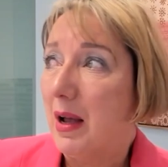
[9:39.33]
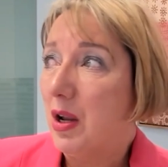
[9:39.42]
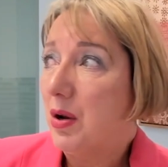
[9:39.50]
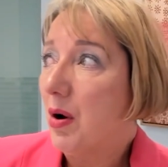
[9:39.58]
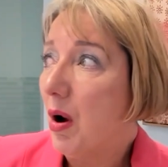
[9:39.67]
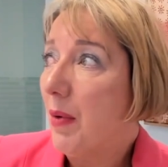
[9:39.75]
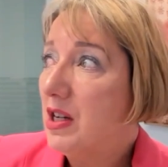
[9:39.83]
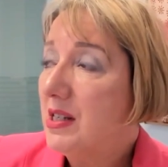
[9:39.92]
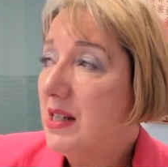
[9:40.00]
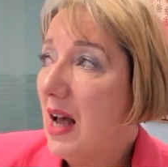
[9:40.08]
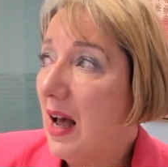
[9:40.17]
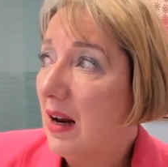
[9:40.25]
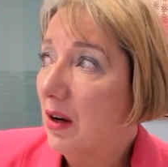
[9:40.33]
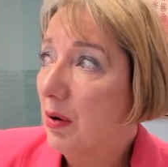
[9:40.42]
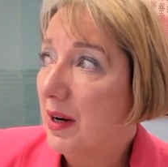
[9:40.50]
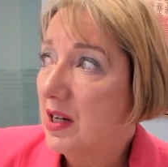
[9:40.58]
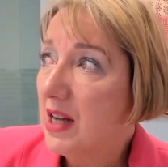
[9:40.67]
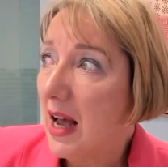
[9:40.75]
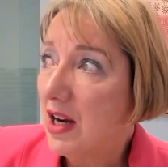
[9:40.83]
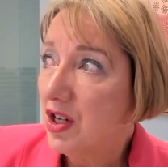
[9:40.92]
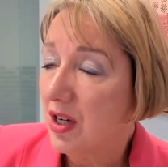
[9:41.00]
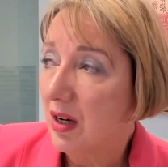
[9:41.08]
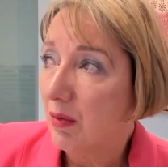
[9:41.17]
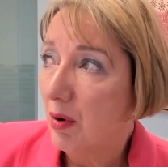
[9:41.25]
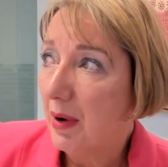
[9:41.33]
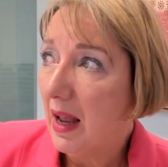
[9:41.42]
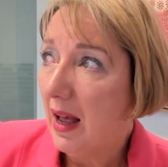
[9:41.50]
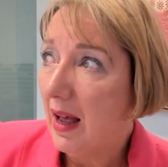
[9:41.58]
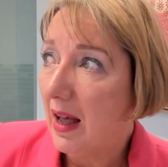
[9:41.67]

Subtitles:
But, we just had accreditation where we